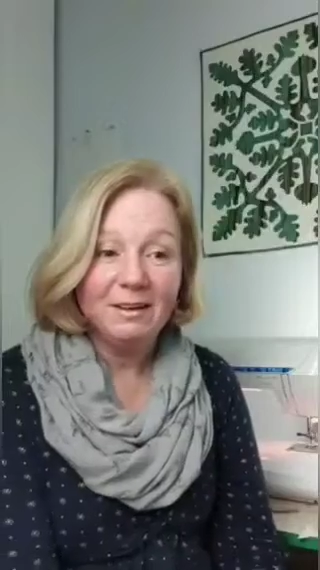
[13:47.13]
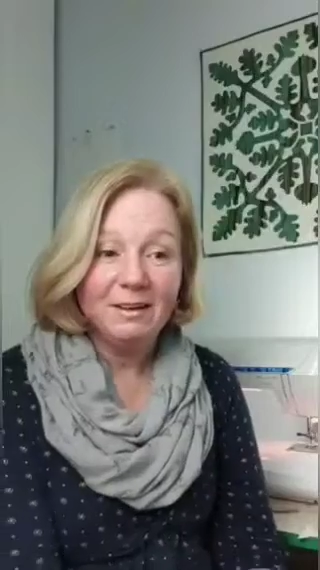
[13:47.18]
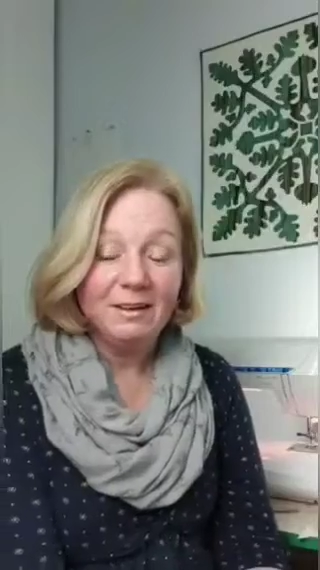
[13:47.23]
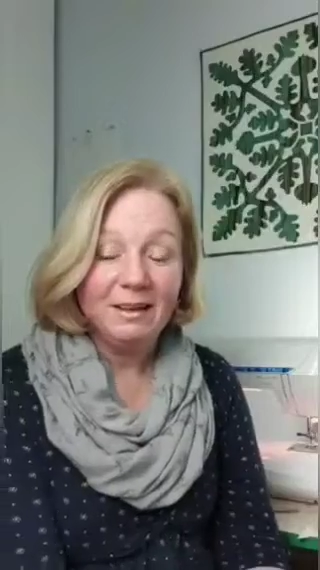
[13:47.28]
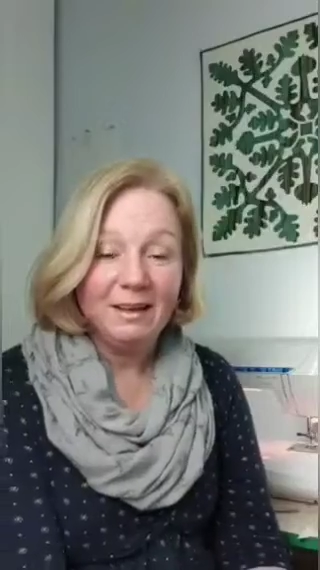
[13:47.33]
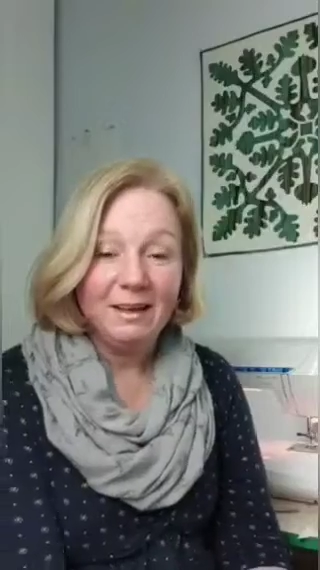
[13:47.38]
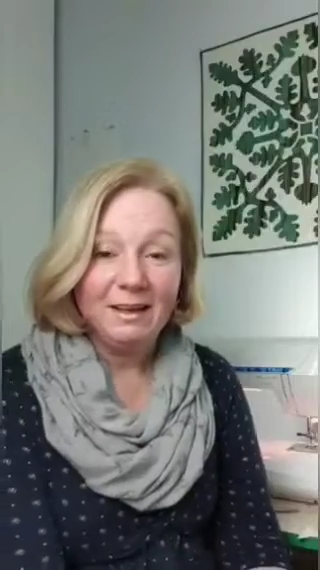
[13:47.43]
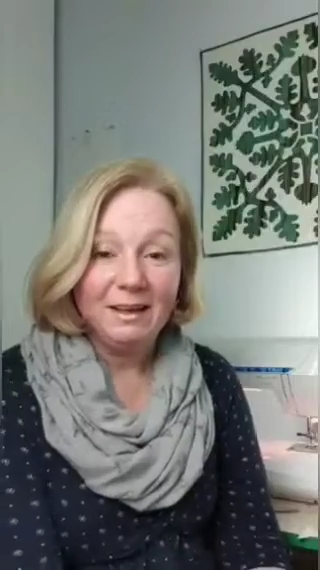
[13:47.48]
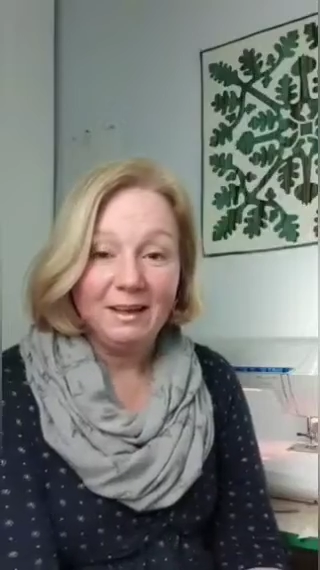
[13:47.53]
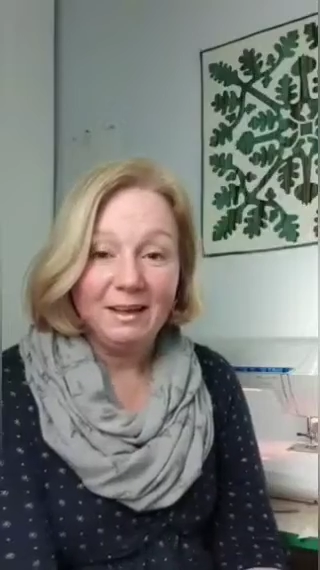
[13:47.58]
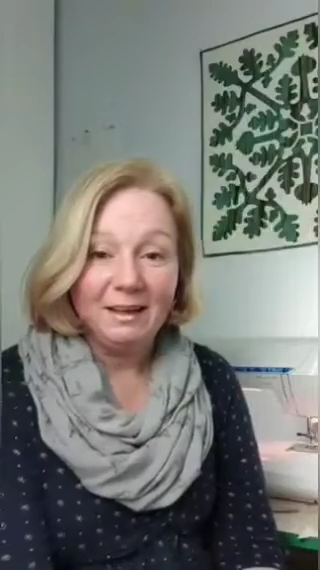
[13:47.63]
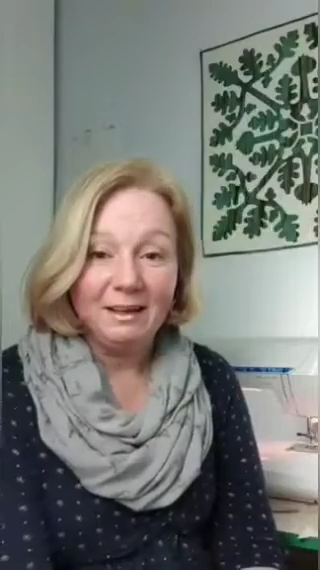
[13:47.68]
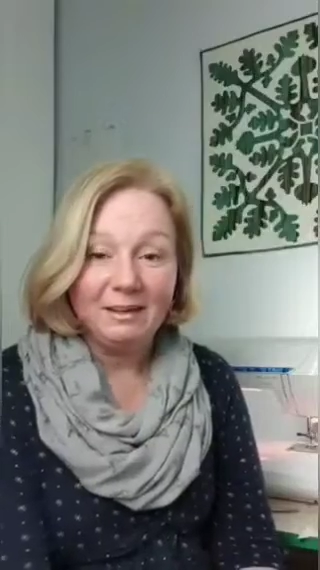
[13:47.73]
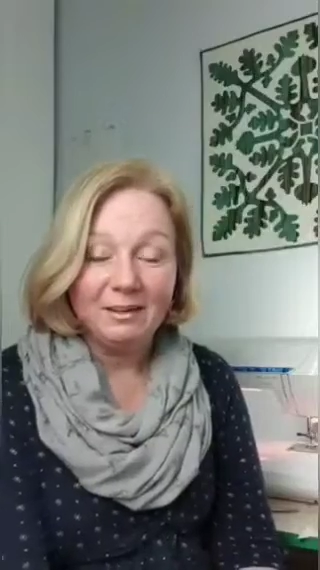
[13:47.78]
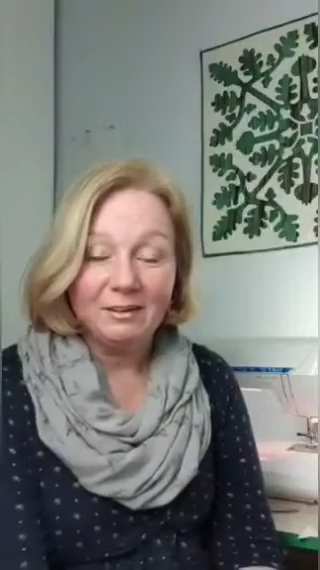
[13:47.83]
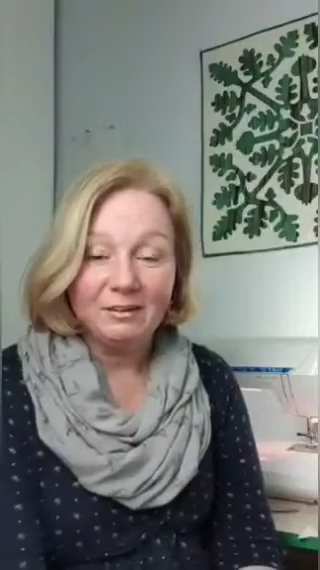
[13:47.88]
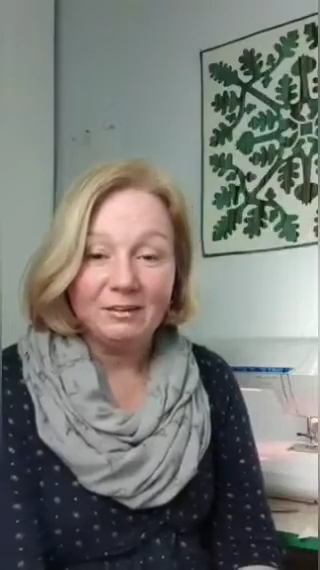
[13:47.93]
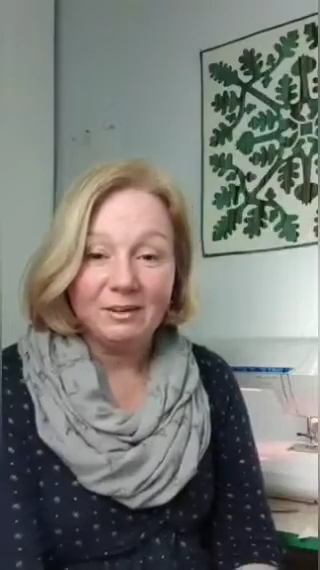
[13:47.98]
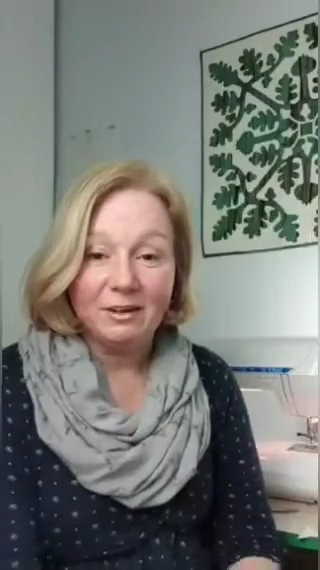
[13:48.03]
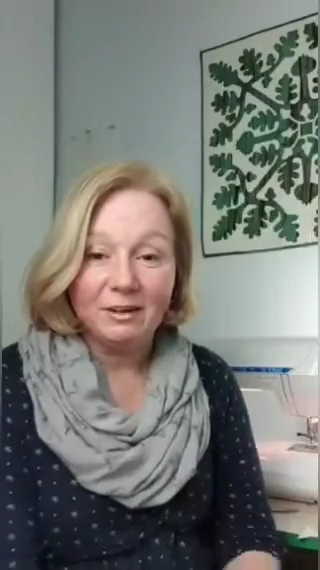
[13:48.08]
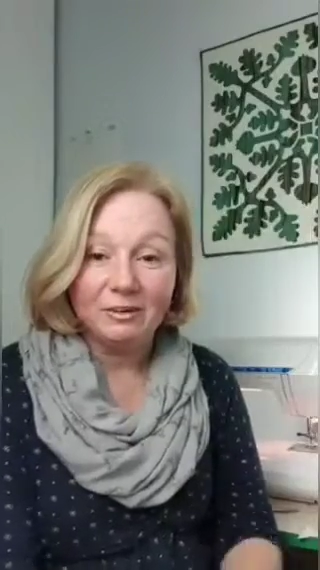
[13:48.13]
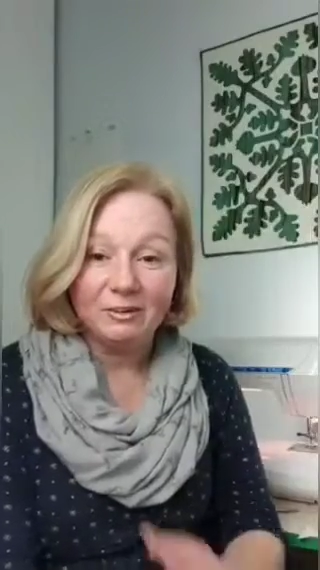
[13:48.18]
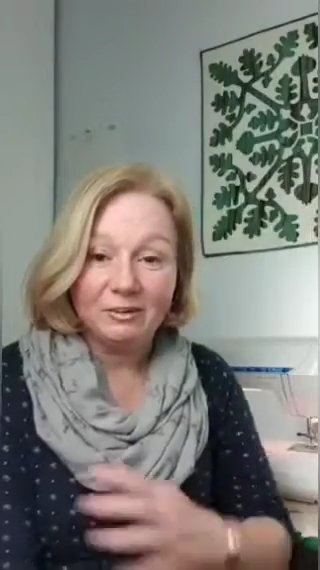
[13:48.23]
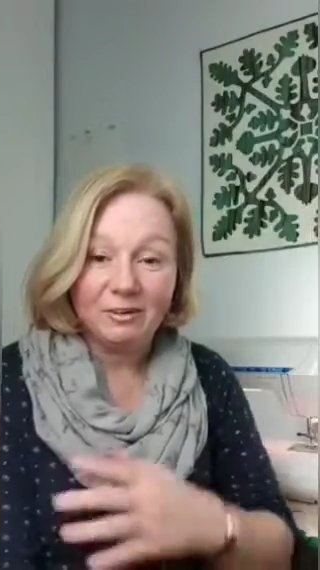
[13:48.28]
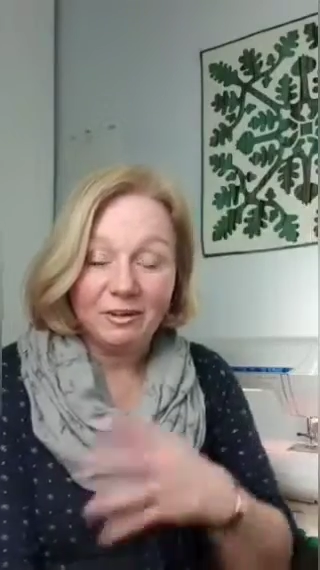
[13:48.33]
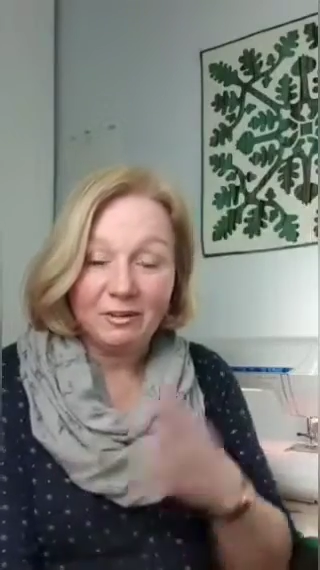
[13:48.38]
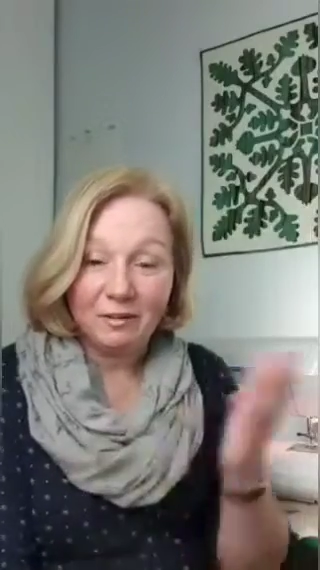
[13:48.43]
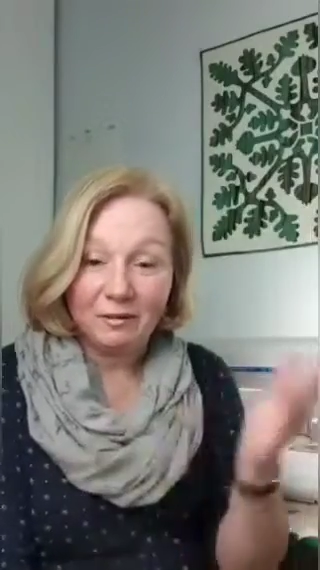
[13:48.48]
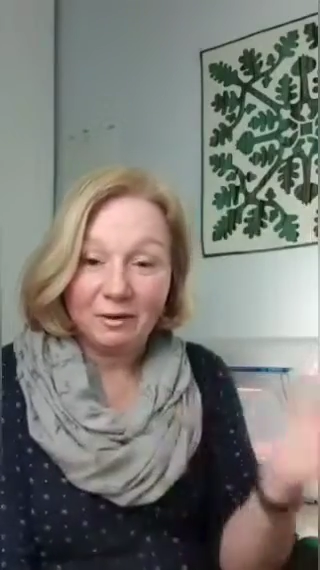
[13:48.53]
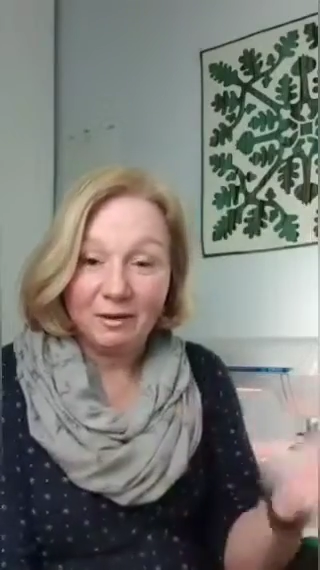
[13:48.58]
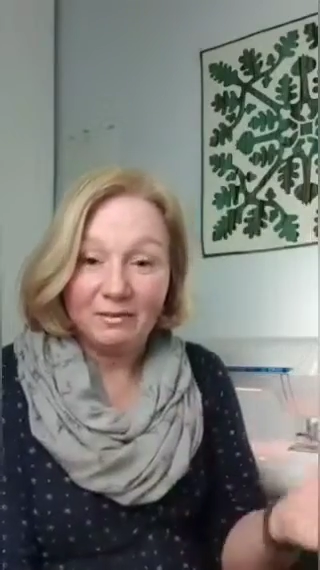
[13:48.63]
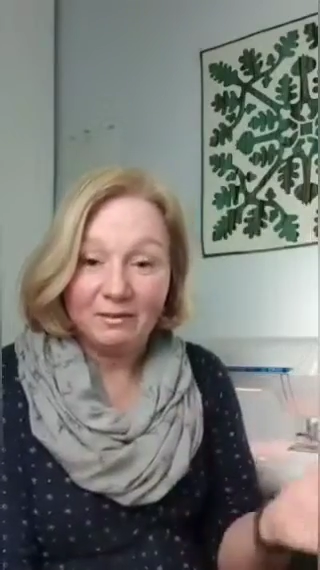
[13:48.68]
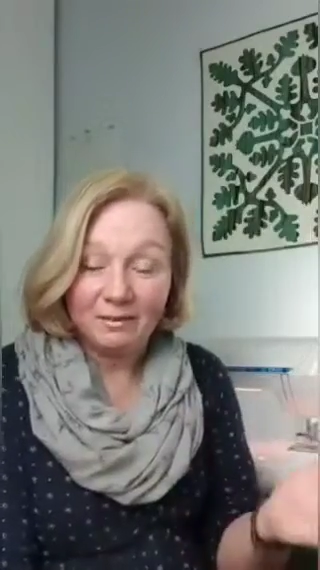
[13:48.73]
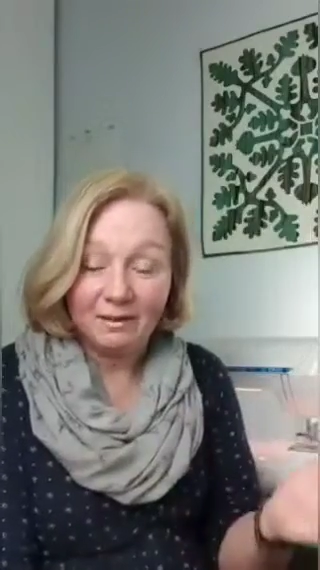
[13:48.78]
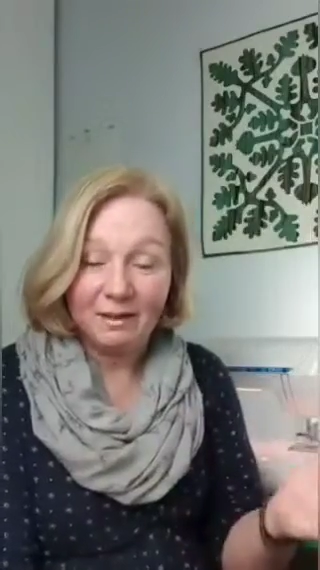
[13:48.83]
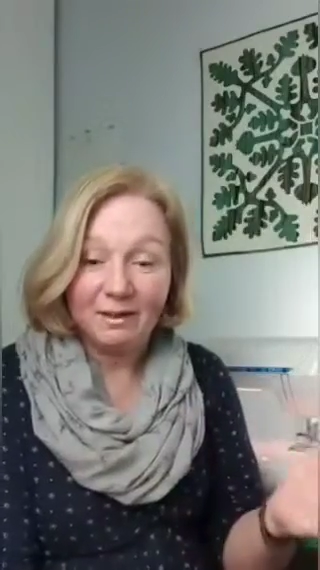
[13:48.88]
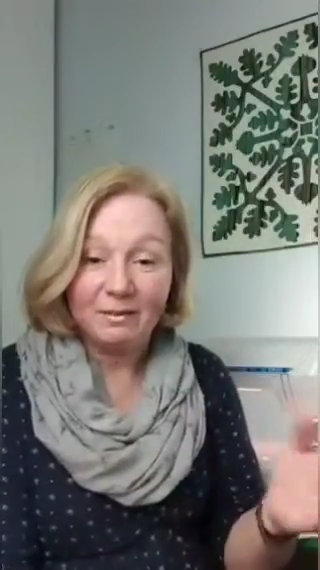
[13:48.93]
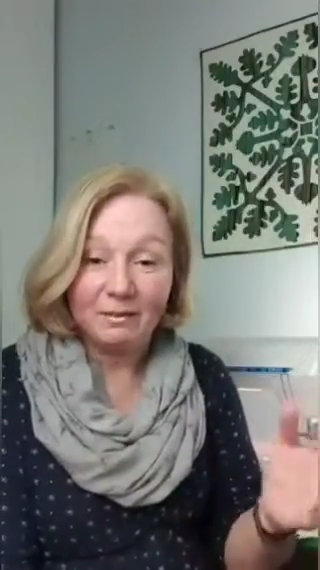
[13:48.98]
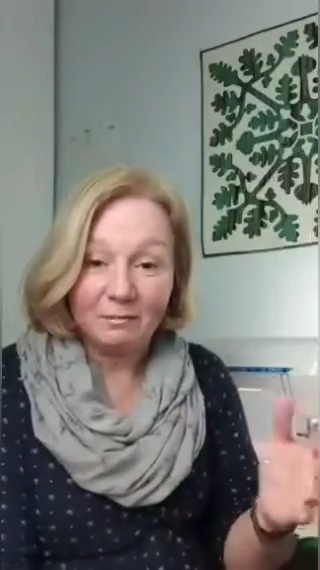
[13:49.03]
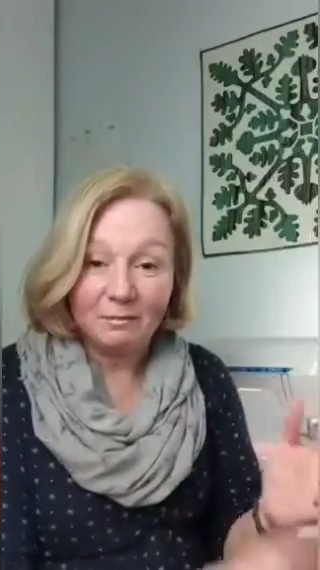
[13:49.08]
and share their
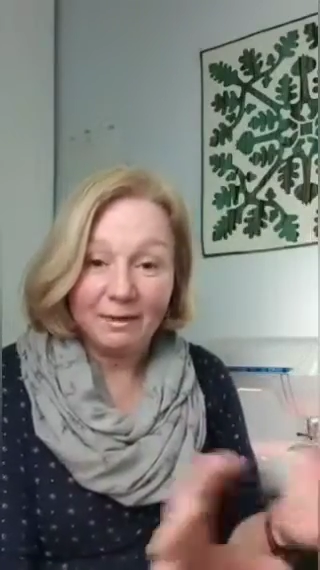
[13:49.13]
ideas of